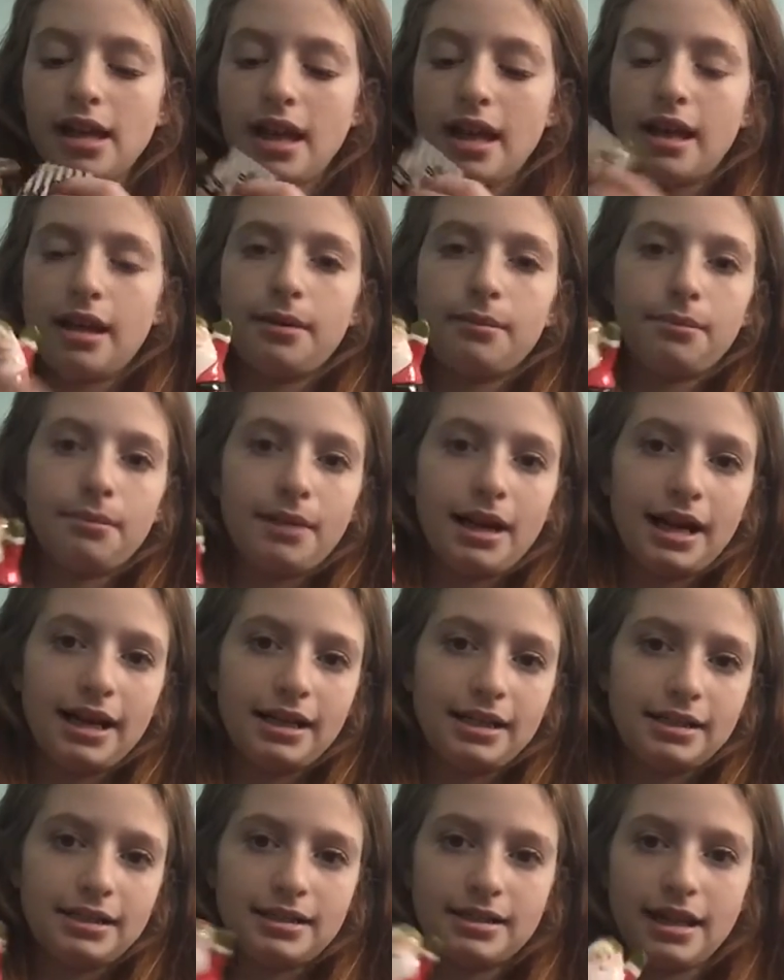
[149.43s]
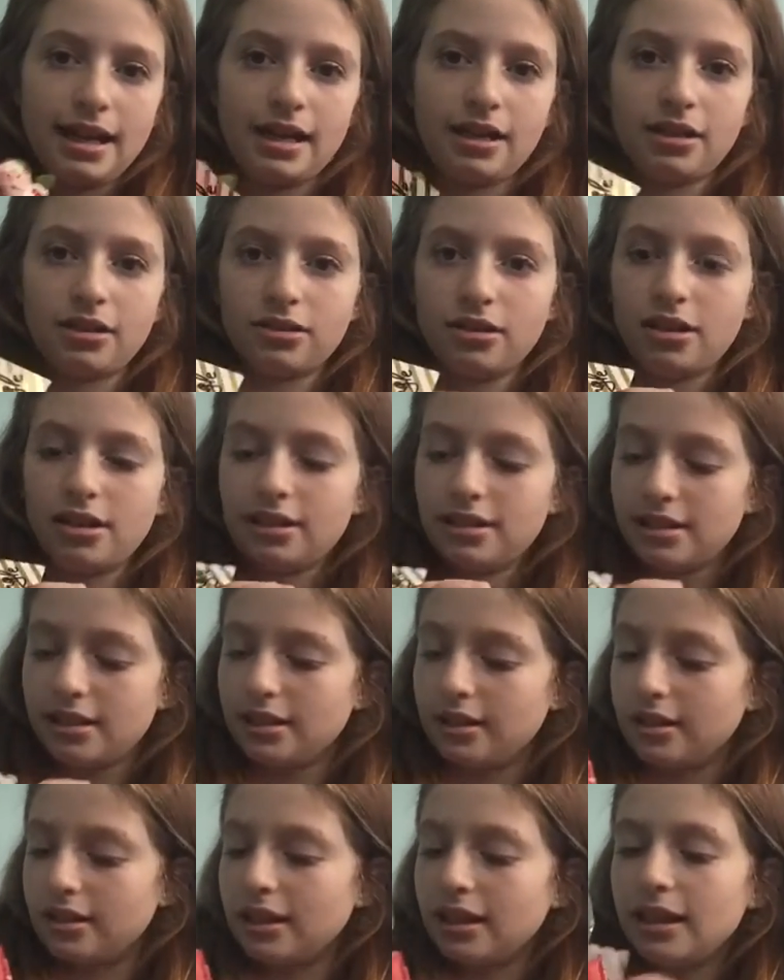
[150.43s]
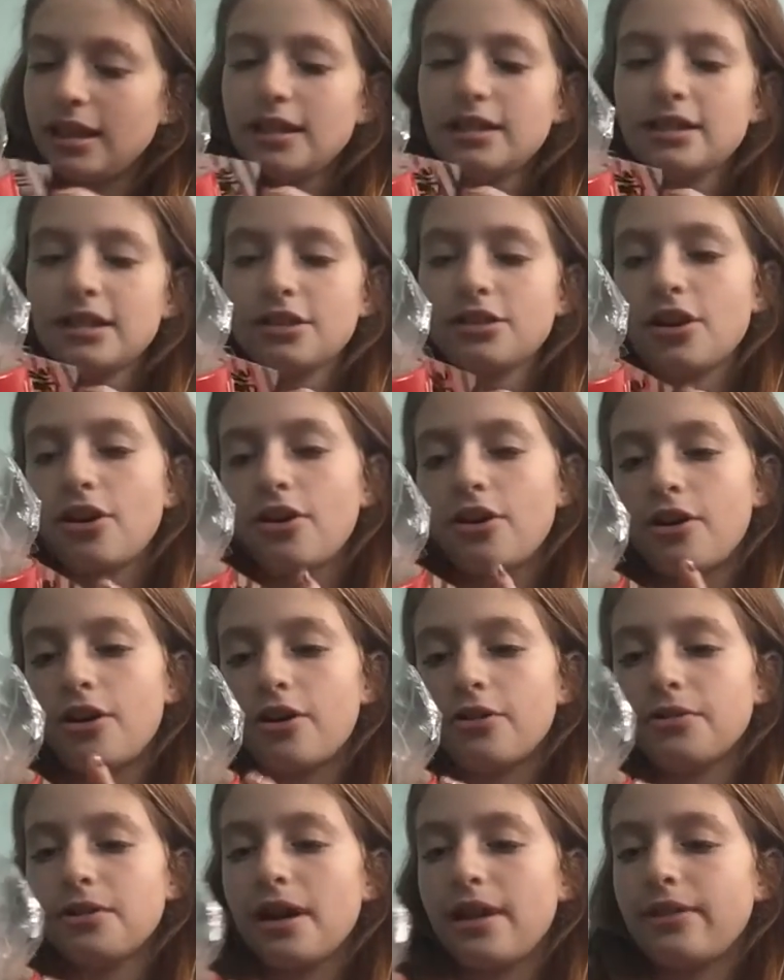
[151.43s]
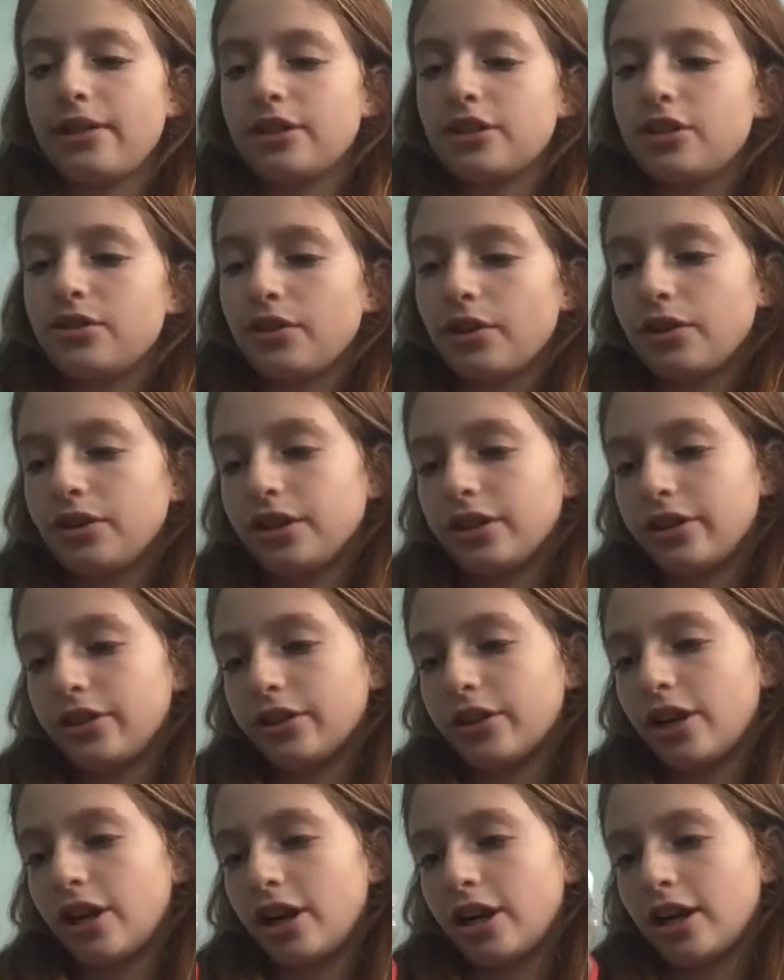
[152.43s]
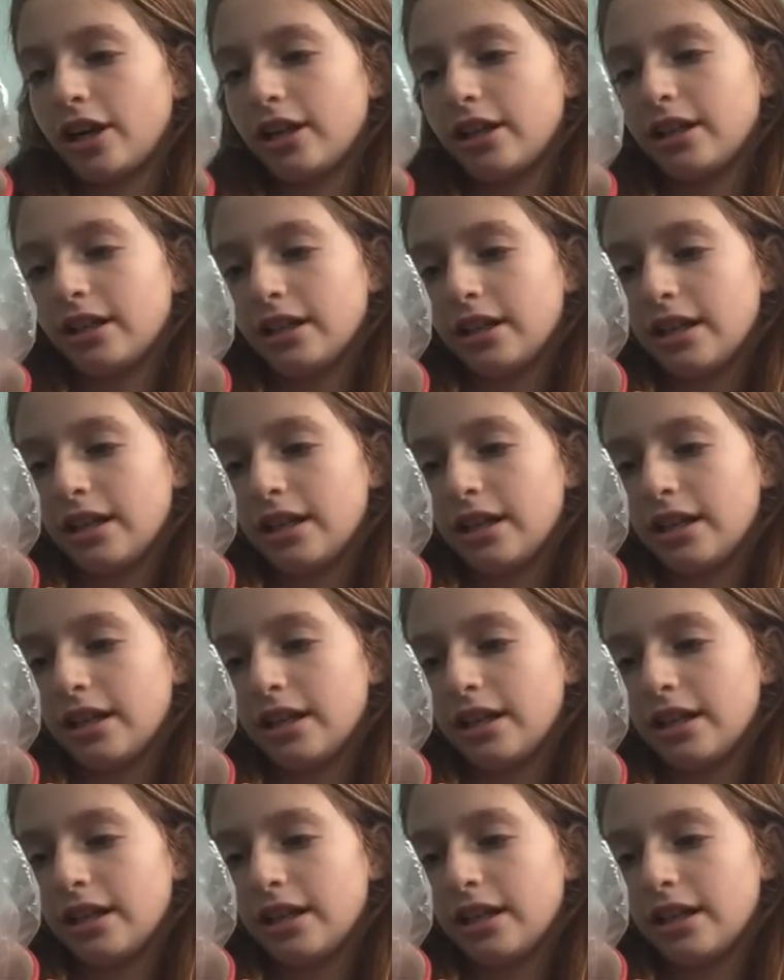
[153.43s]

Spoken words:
and mine is Santa Claus and says ho ho ho. And then she wrote a little card.